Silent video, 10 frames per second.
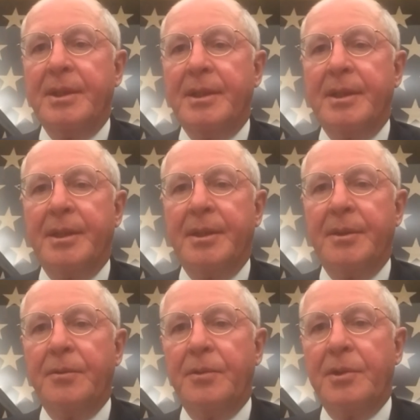
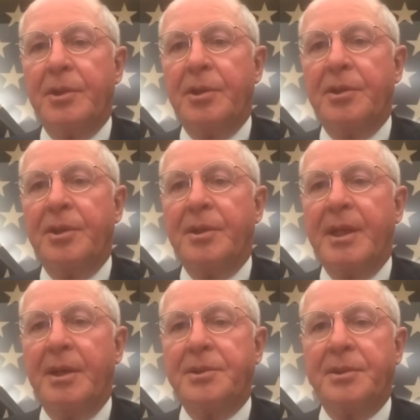Uh, could the
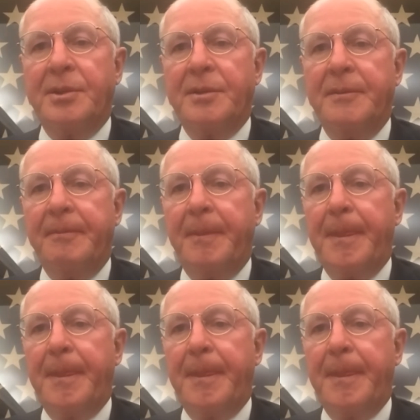council